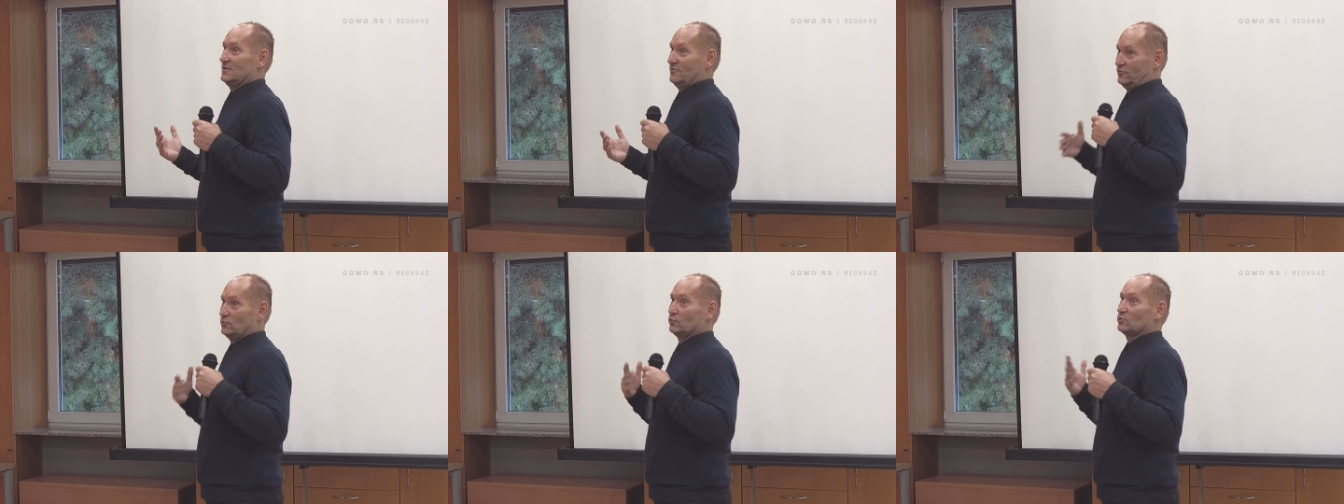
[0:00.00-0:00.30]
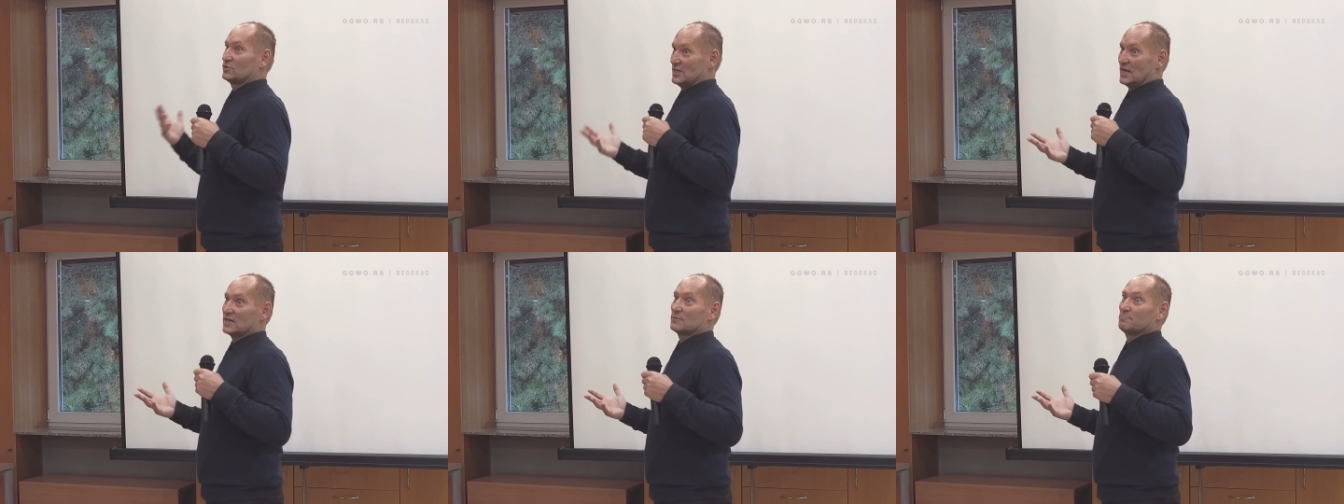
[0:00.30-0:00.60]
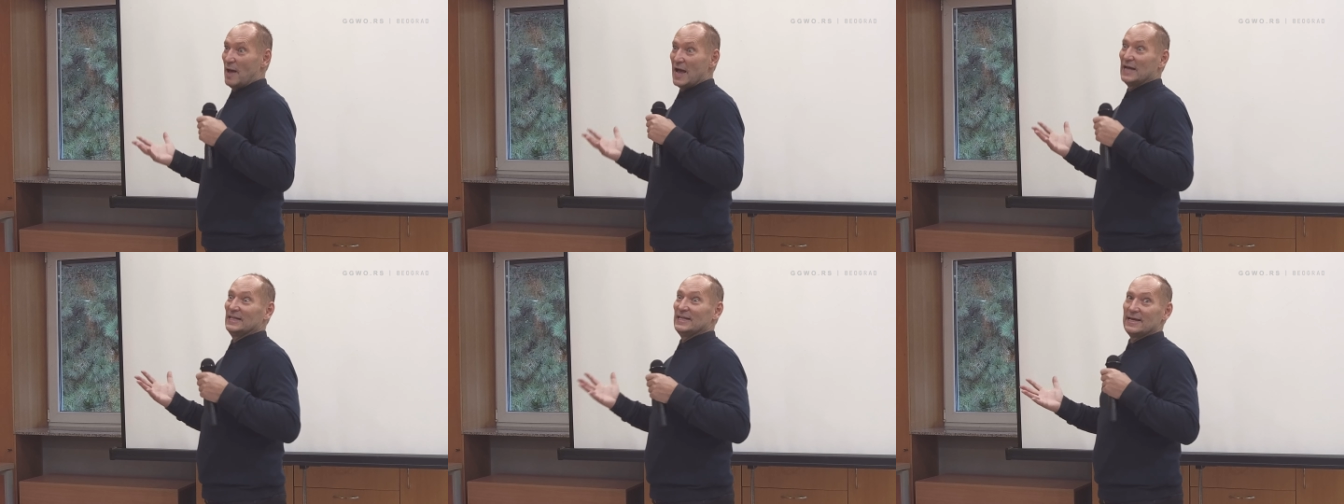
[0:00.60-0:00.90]
if you
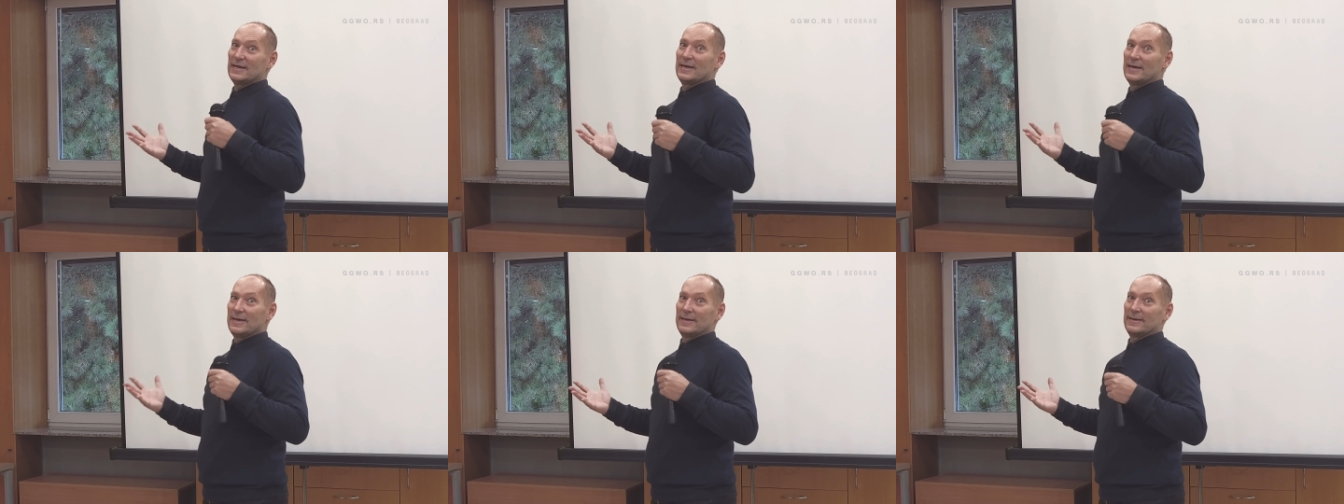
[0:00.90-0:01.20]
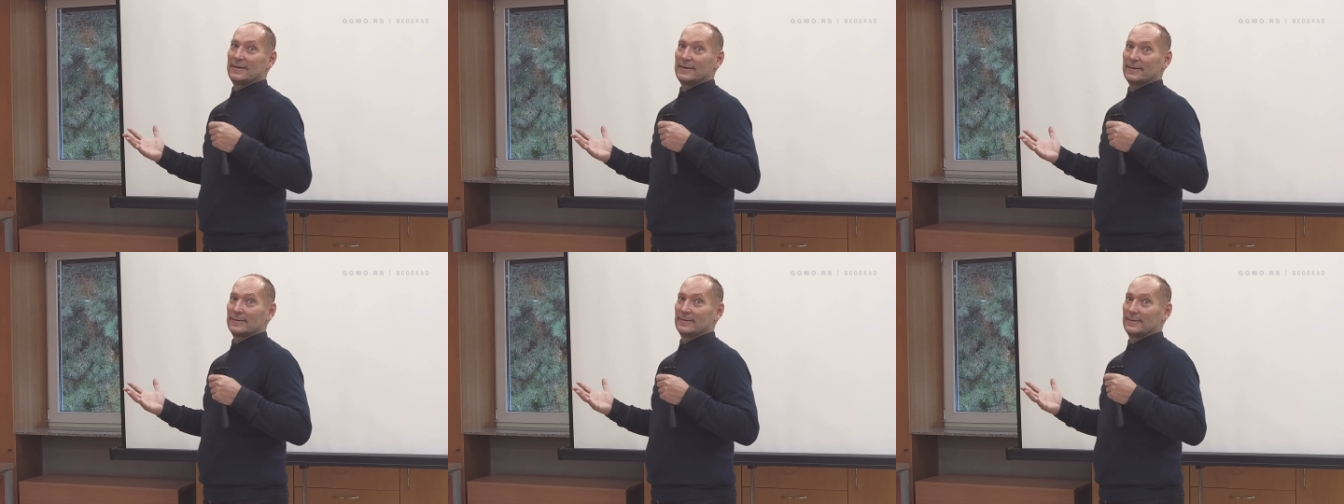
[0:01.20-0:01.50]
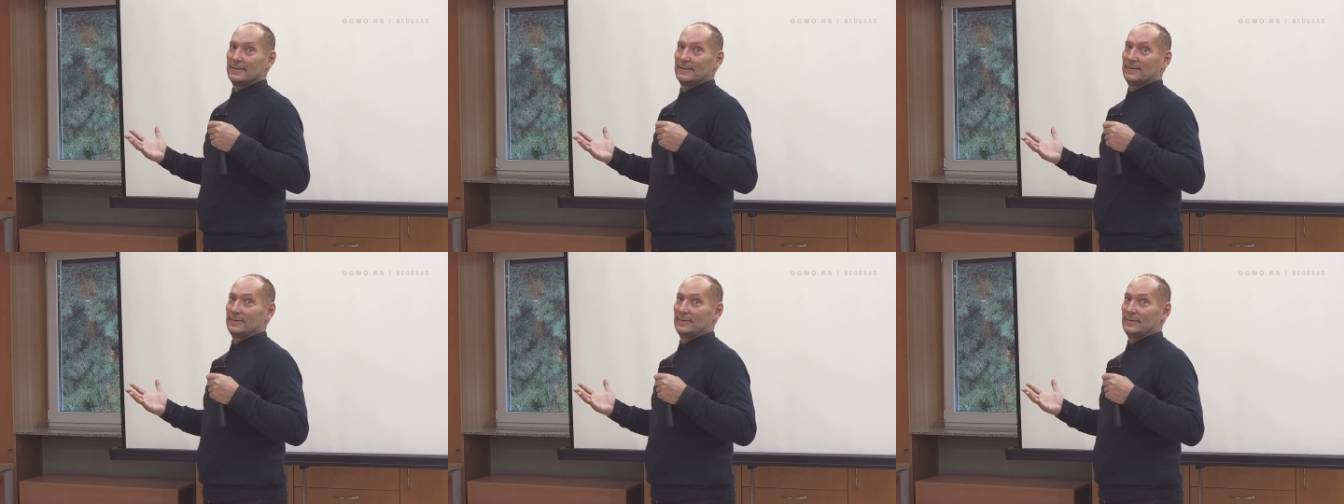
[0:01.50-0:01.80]
start panicking,
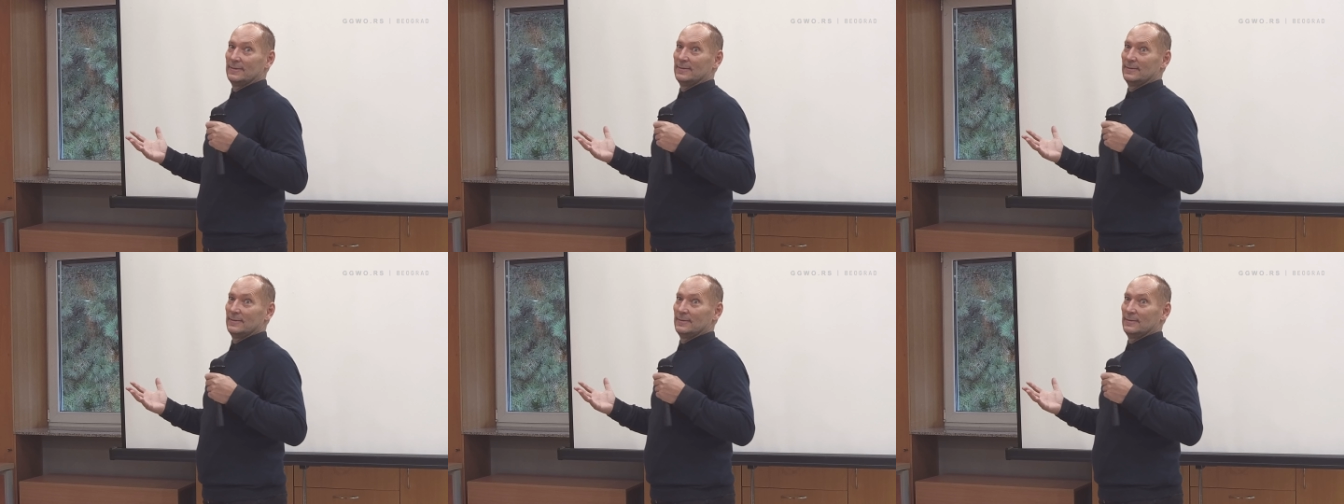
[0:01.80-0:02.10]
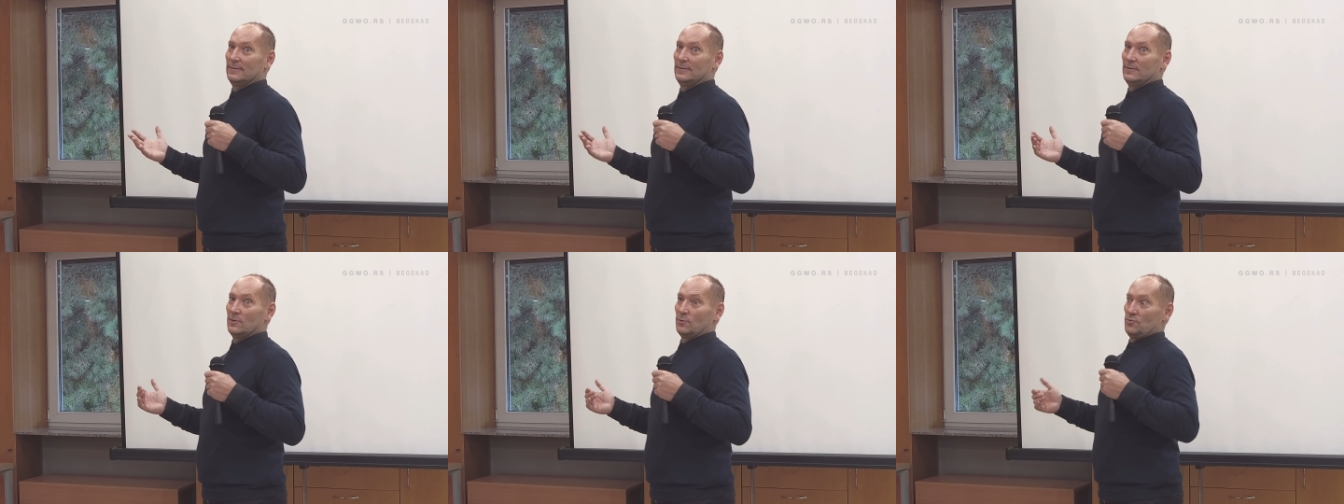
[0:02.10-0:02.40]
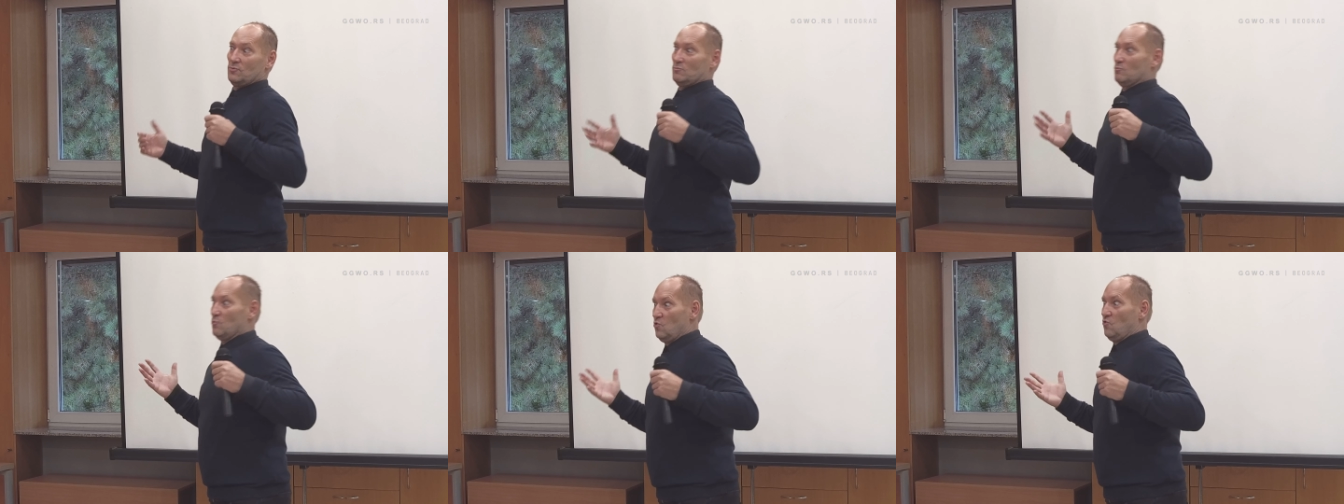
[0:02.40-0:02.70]
you
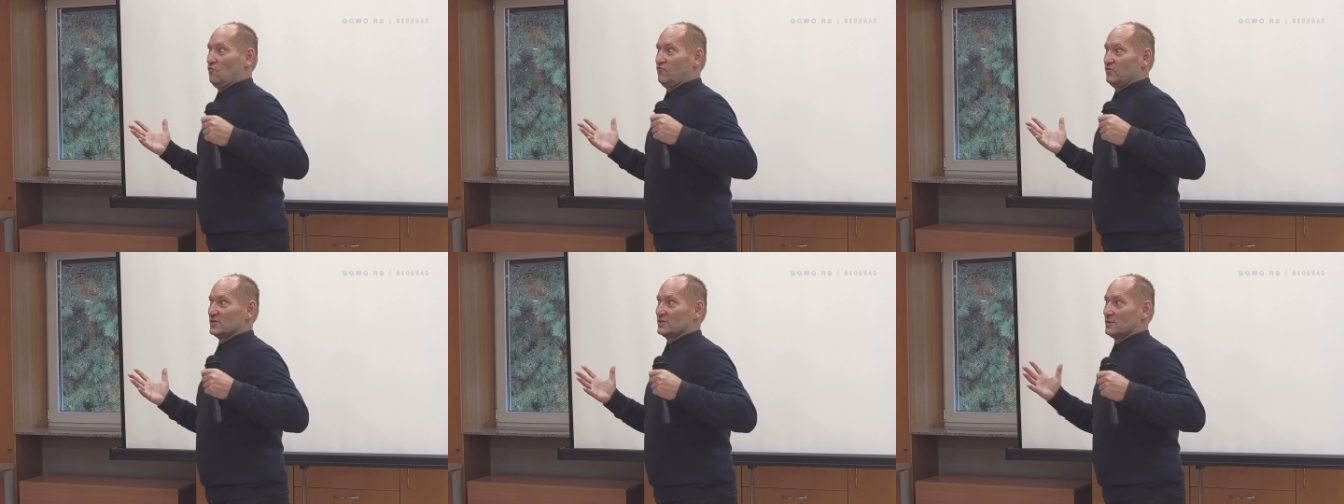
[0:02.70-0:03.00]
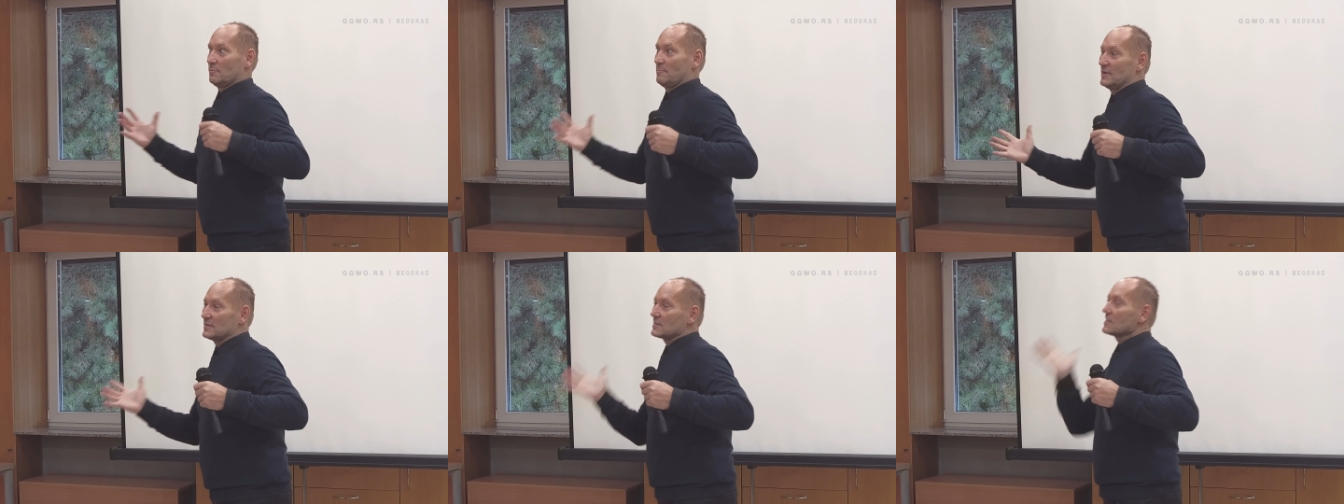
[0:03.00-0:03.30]
know, you move a little